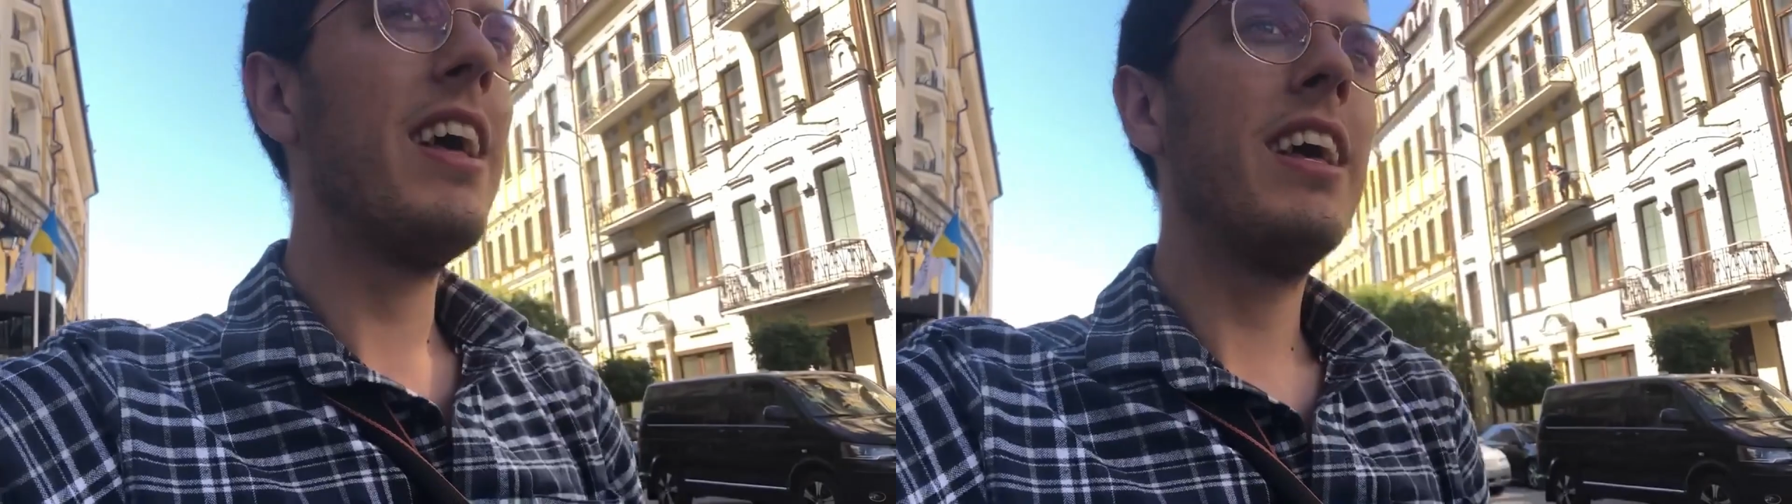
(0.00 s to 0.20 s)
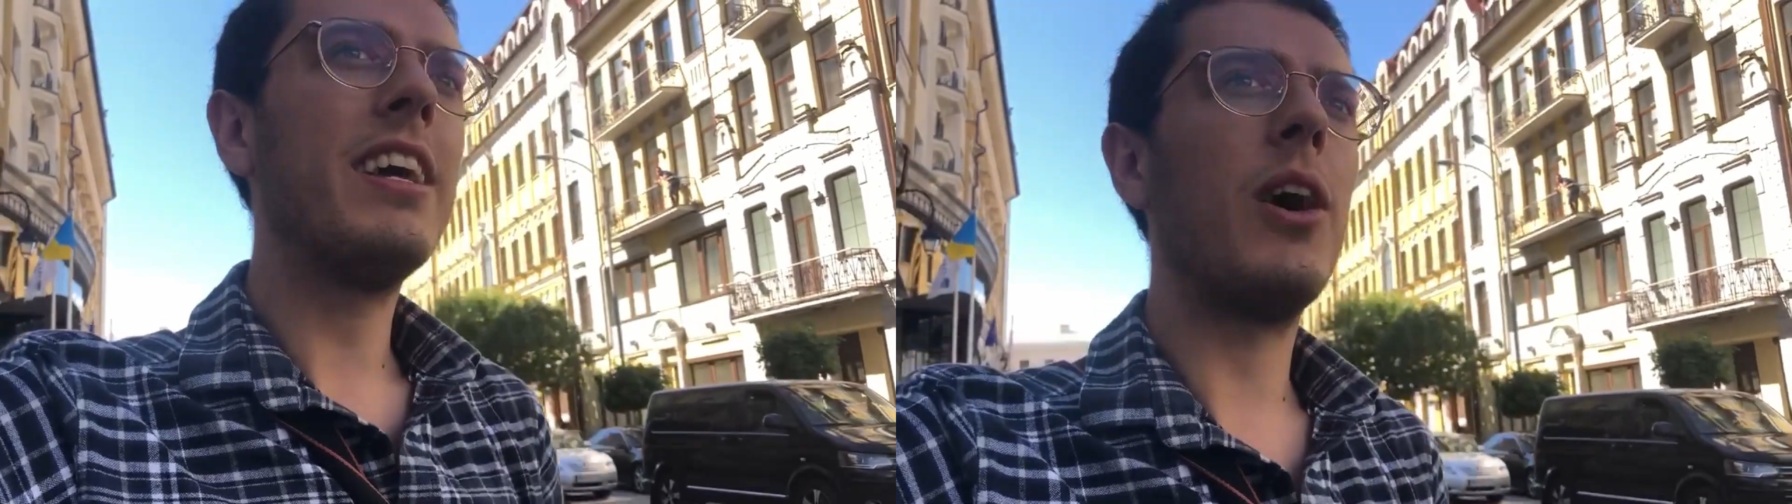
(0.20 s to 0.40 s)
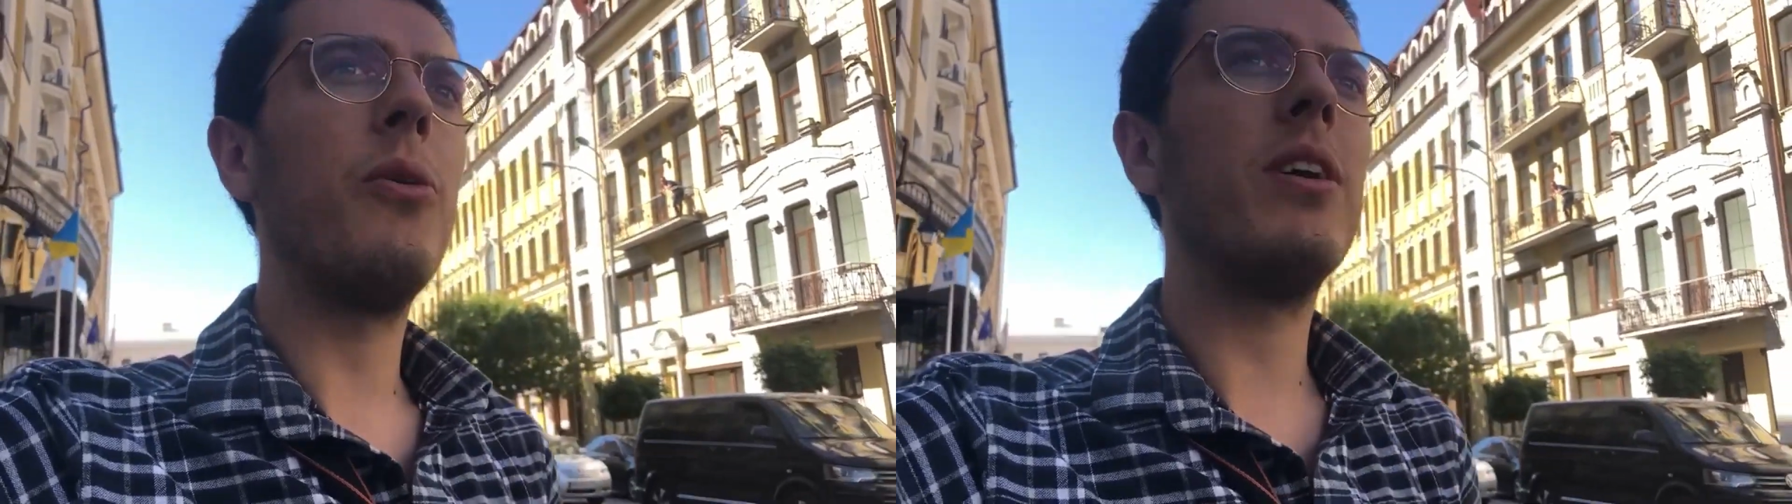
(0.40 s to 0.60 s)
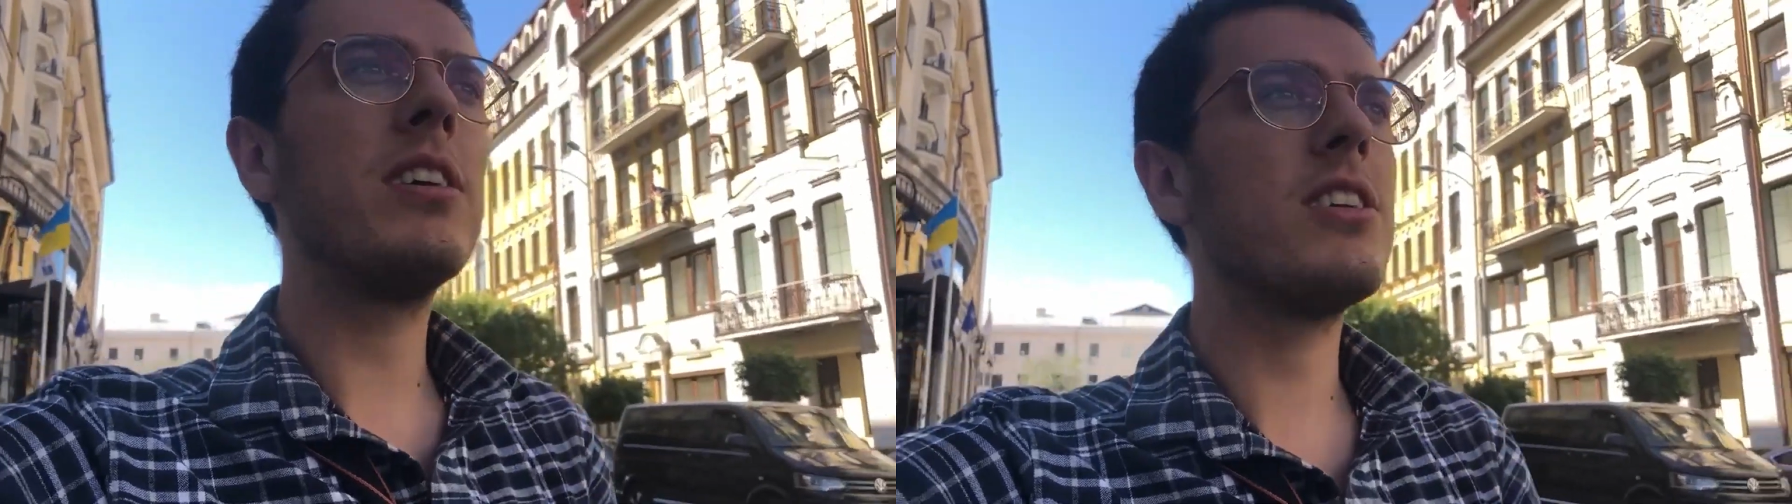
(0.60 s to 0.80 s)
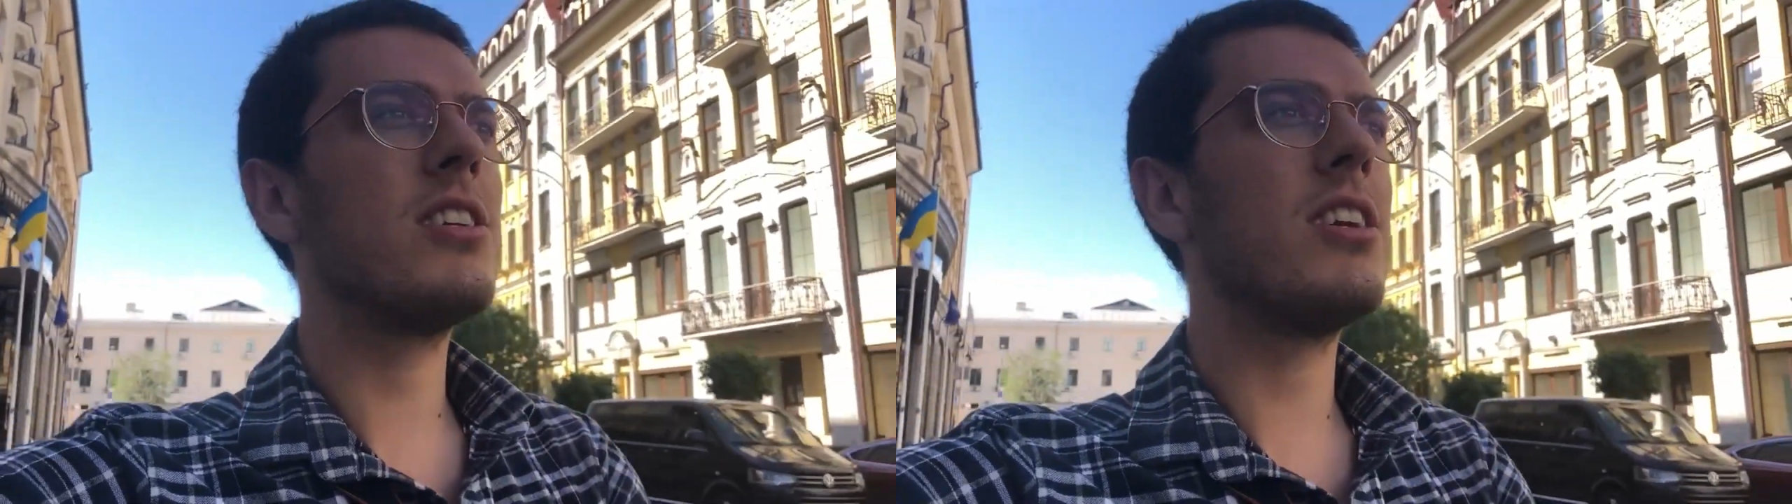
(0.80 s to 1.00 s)
you know,
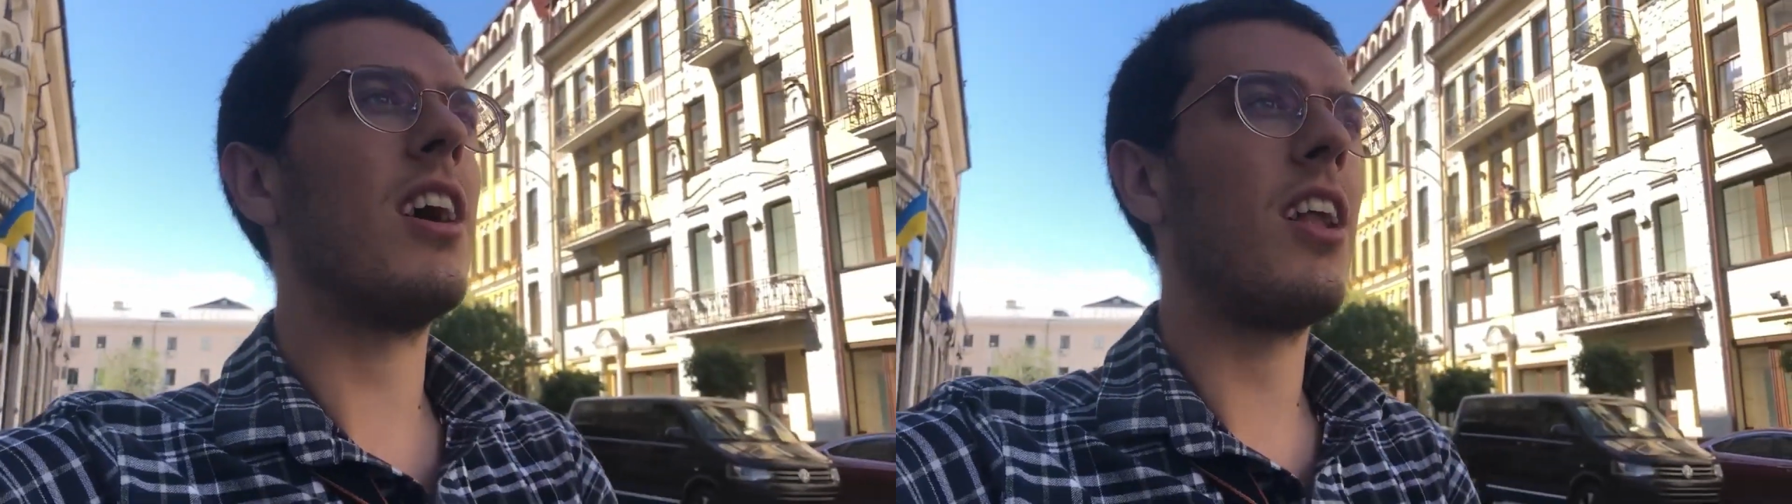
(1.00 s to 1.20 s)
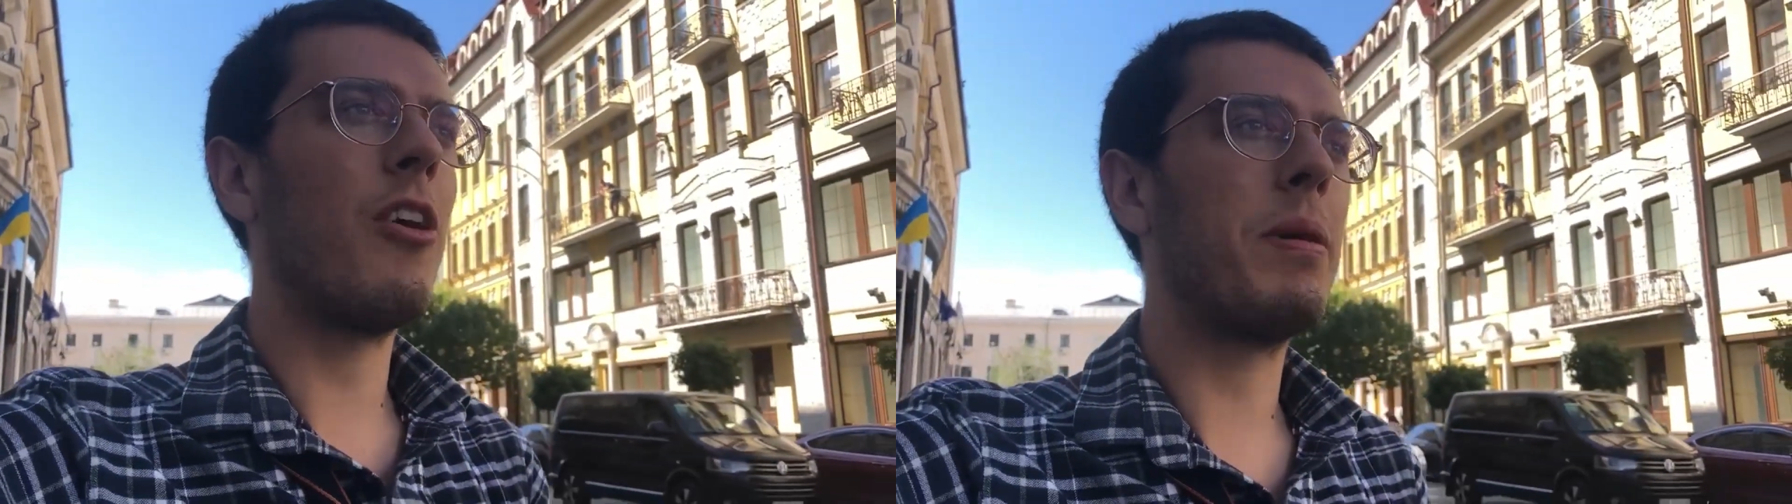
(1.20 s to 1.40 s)
a lot of